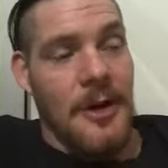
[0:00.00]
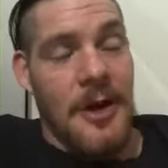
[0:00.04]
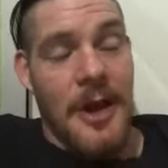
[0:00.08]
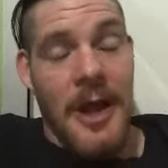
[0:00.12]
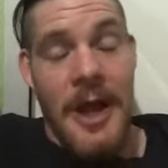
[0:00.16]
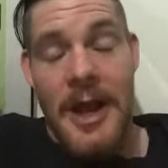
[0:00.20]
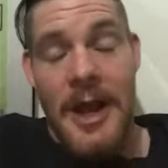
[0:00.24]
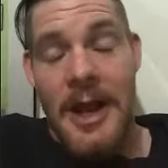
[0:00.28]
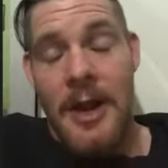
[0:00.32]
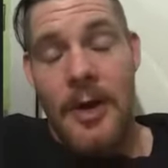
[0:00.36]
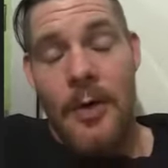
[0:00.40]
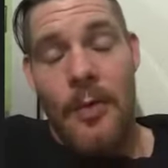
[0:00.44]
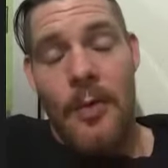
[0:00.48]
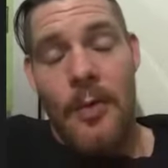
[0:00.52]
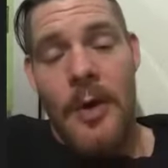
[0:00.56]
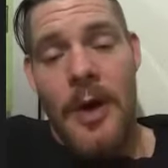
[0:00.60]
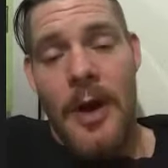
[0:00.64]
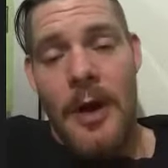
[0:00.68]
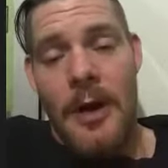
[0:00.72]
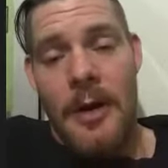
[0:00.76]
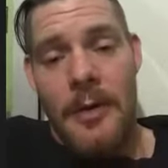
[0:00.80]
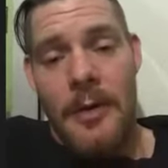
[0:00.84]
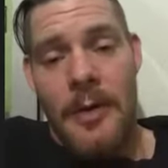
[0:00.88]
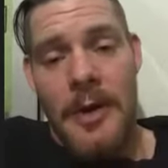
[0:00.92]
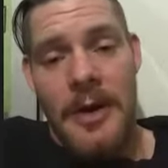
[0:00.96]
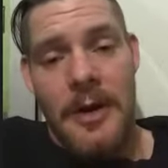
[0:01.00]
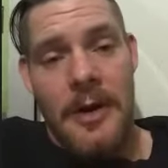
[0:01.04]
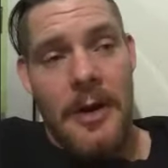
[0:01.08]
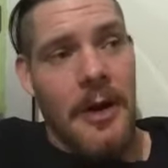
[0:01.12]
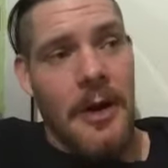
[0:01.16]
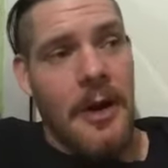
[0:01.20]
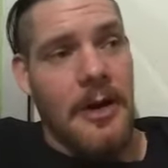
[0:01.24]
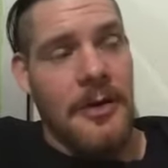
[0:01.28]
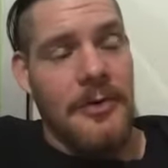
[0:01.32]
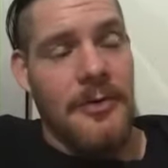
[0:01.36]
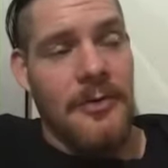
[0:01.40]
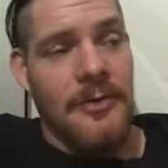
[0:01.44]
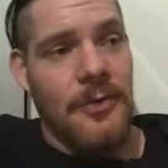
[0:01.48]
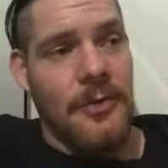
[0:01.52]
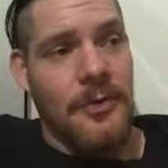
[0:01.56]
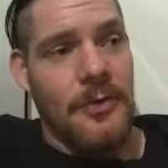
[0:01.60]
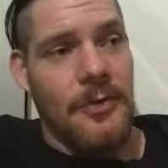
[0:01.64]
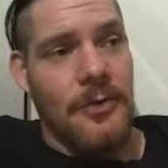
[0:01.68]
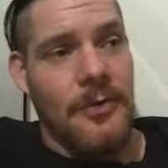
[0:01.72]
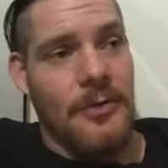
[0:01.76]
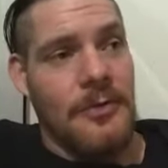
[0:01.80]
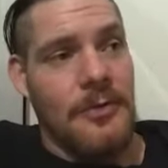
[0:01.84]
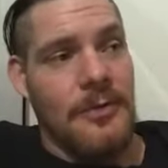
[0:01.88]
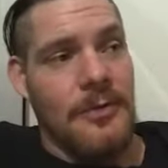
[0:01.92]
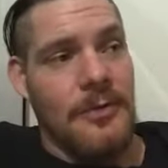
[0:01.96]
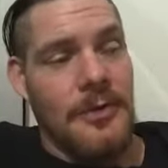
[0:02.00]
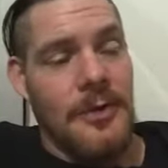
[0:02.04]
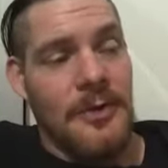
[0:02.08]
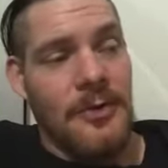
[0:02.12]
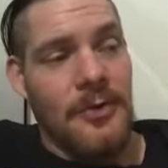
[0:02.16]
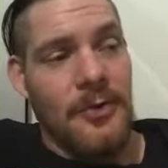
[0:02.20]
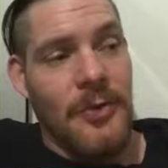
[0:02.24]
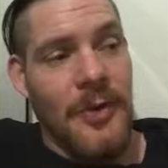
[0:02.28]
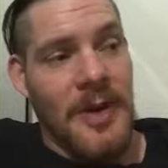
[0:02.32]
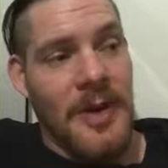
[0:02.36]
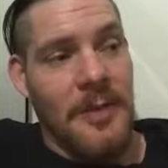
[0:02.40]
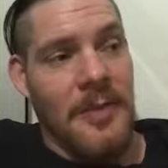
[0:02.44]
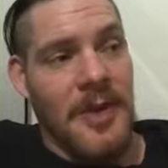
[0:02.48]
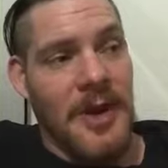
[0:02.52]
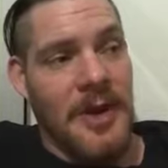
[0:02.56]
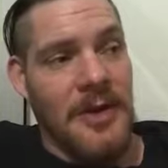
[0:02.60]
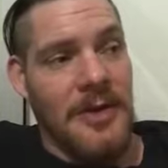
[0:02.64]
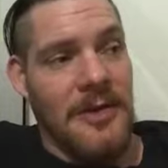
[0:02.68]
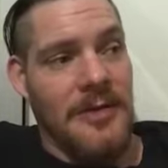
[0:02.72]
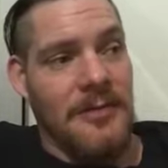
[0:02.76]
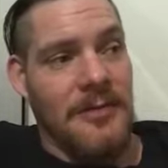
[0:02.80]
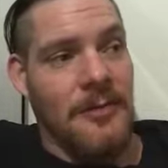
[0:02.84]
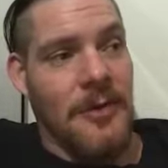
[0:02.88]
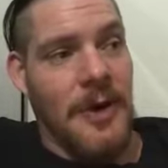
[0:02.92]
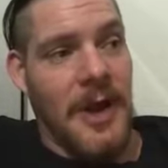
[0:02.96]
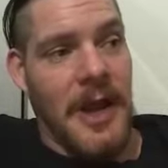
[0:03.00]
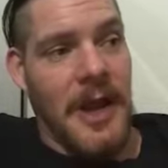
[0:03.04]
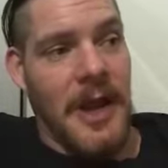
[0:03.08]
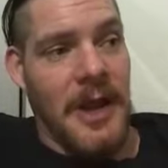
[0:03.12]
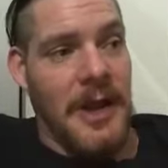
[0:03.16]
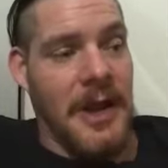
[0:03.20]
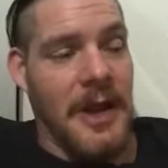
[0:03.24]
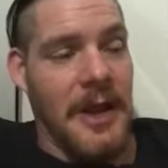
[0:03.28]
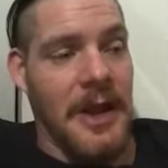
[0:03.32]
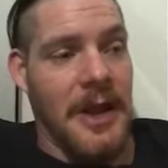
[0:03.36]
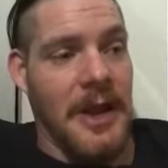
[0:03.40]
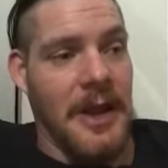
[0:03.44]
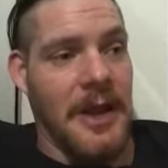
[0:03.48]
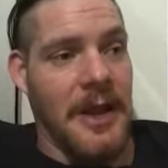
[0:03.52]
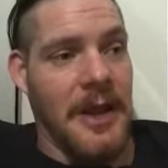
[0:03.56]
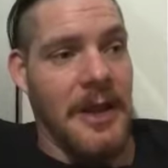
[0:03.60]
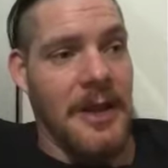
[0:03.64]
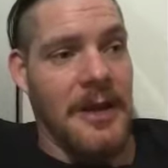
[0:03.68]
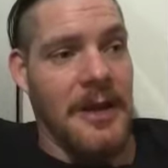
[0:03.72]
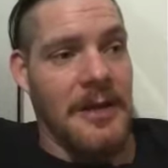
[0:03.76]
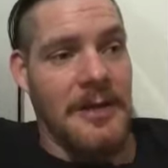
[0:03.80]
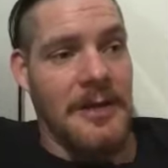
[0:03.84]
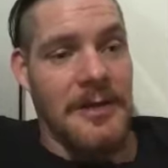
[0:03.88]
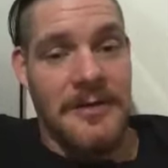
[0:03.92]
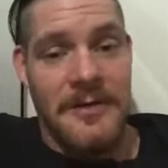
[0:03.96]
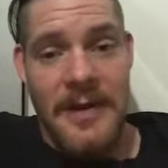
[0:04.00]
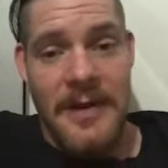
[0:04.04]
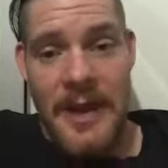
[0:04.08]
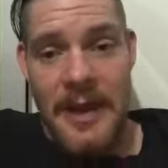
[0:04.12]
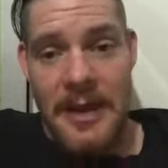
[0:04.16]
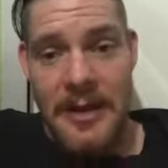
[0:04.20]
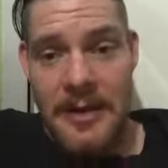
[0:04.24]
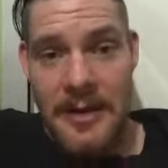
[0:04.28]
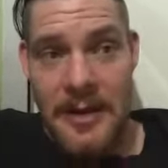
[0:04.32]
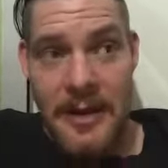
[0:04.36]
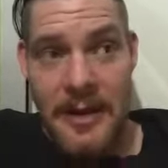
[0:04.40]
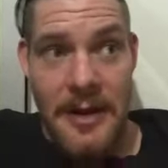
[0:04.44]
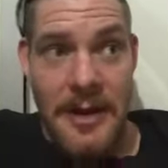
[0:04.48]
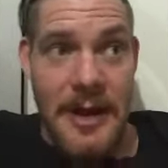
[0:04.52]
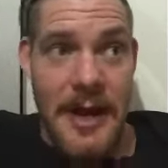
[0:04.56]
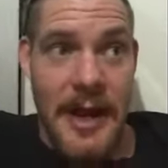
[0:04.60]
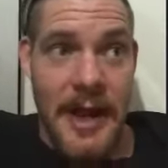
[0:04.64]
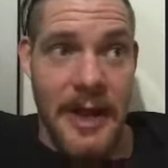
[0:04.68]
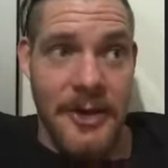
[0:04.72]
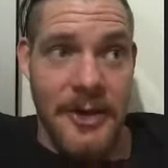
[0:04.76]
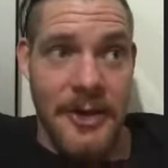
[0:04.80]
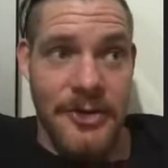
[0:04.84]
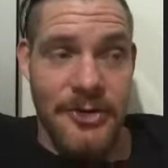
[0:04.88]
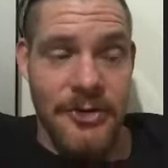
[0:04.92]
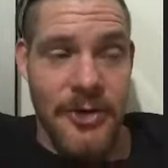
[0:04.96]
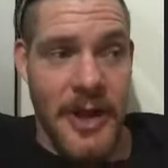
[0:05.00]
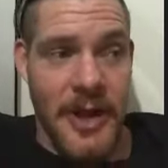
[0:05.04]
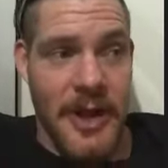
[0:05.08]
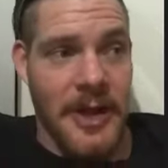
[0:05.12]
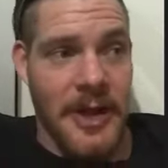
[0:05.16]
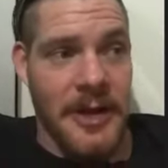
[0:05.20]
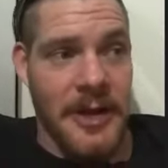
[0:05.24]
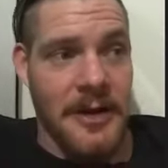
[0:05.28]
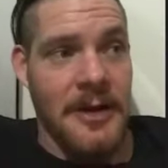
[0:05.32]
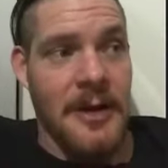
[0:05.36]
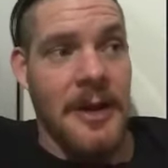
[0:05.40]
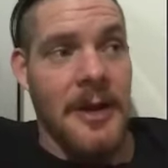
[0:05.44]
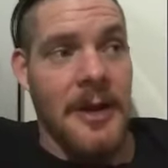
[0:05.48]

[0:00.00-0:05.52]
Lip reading: a little while and I'll do 20 minute writing here, take a later train.